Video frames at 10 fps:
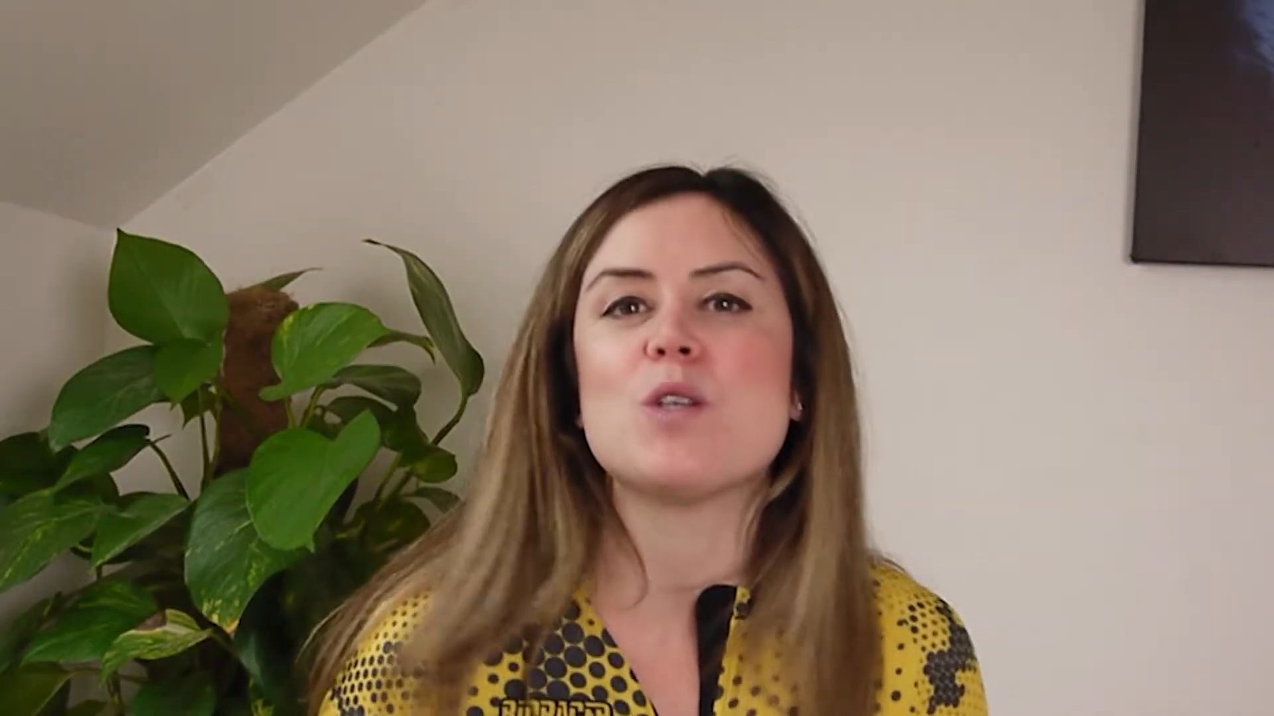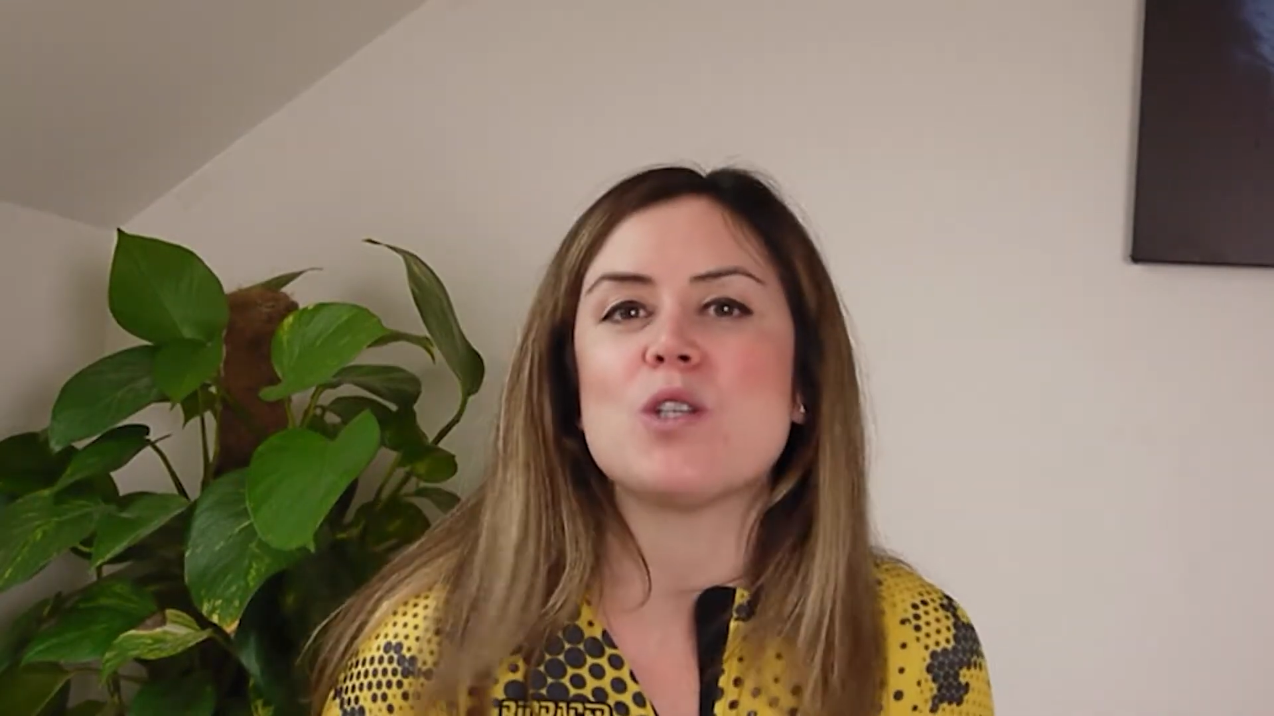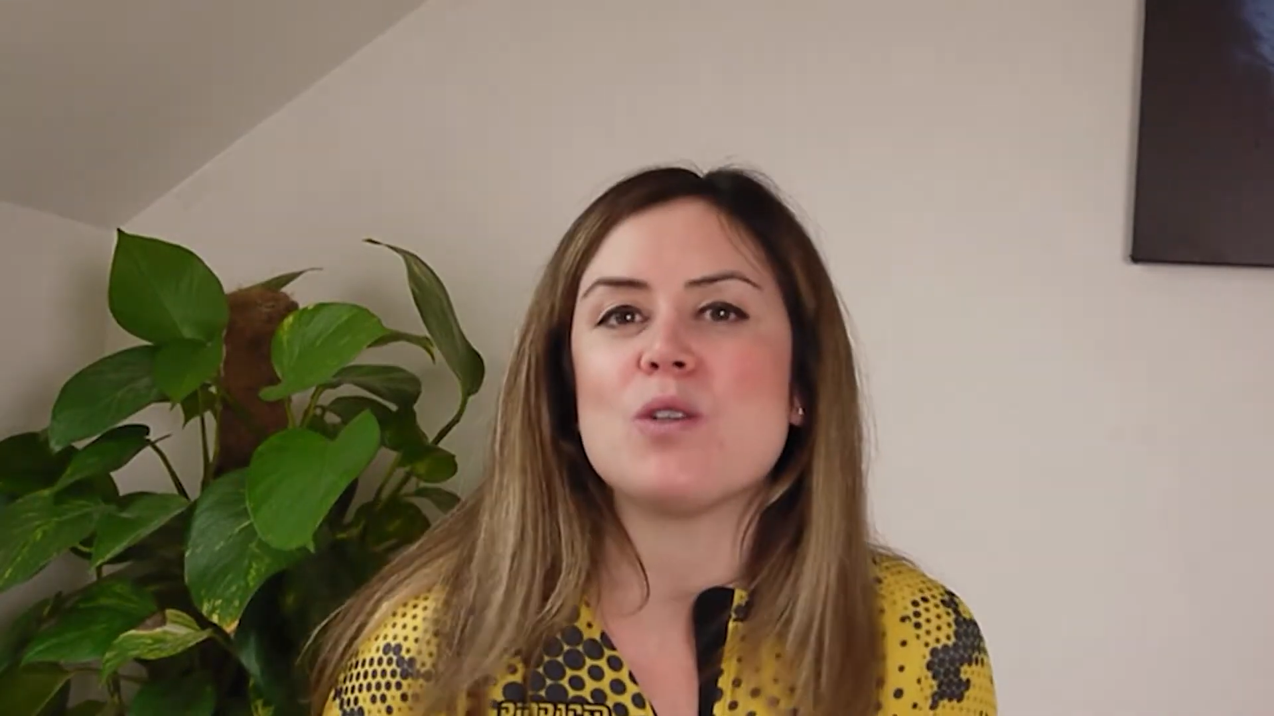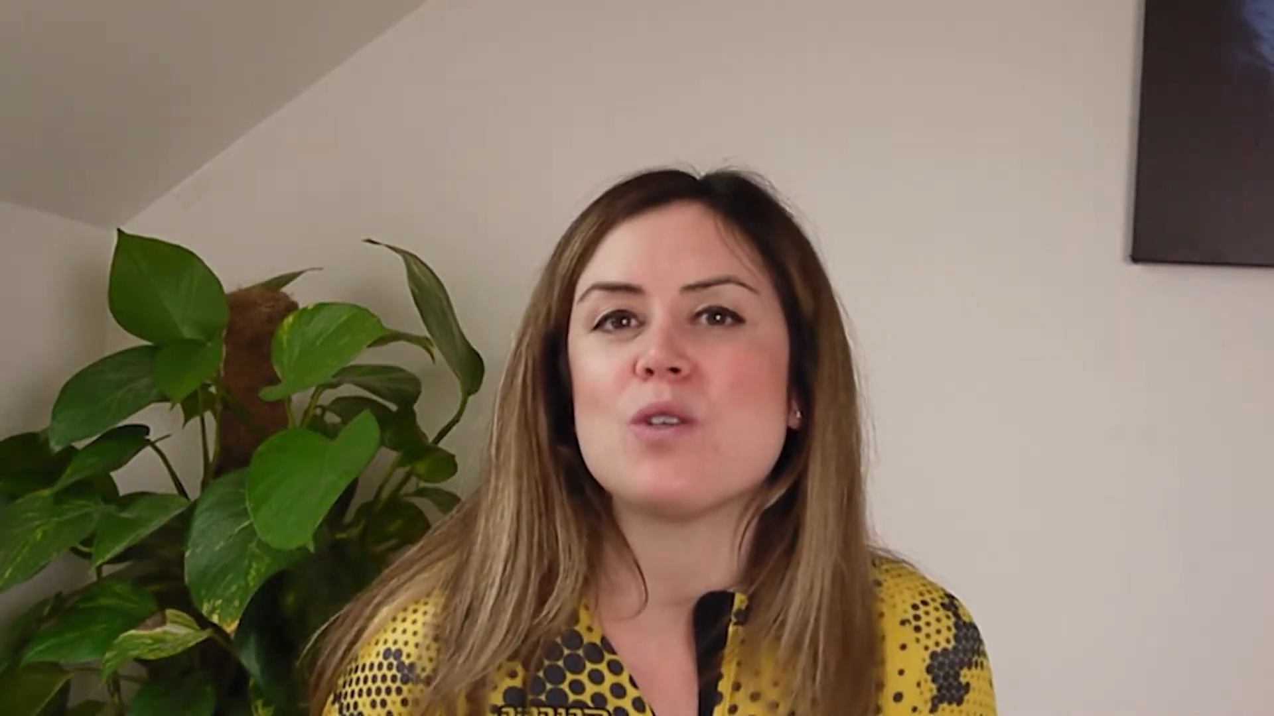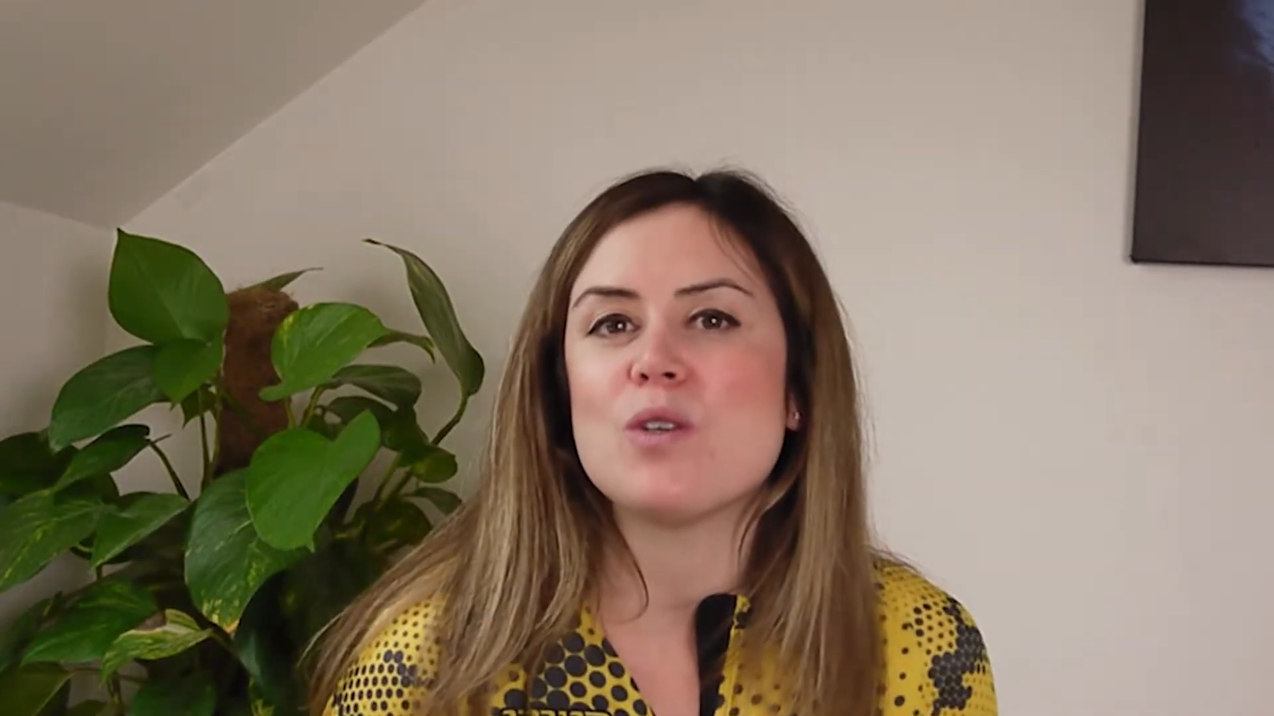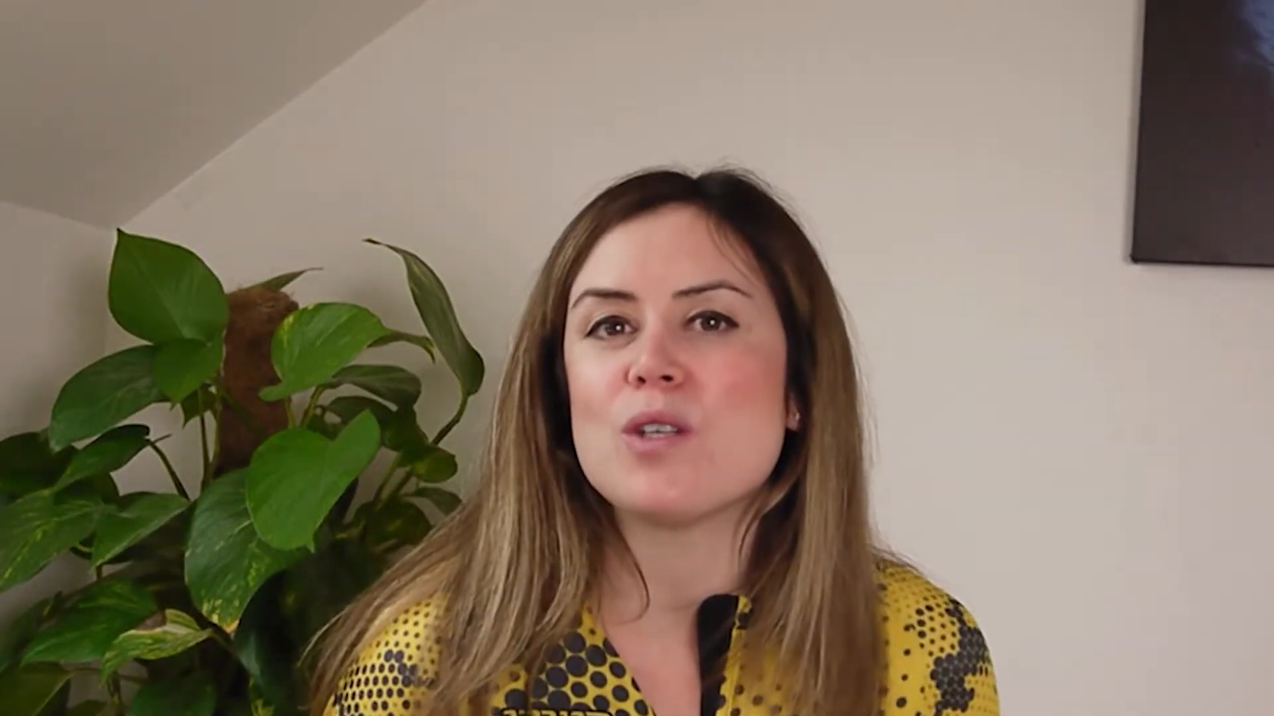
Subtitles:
introduce you